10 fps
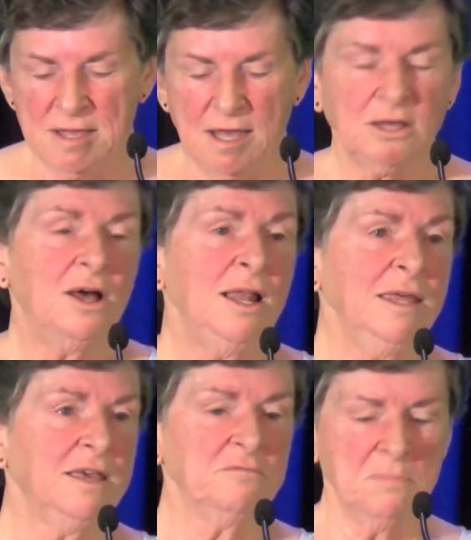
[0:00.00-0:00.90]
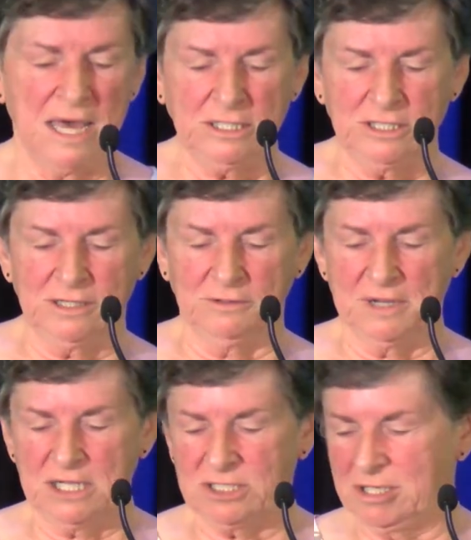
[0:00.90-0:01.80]
A colleague of my
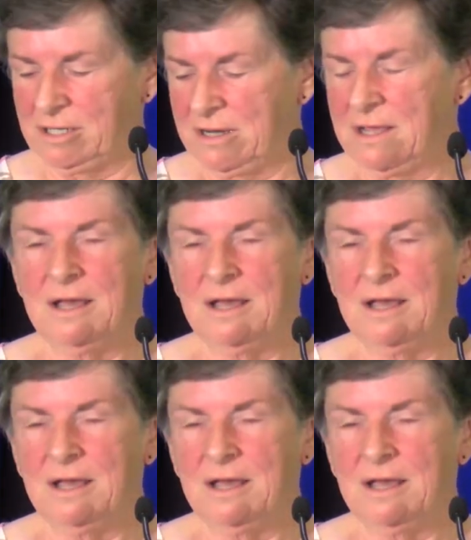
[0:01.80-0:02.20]
generation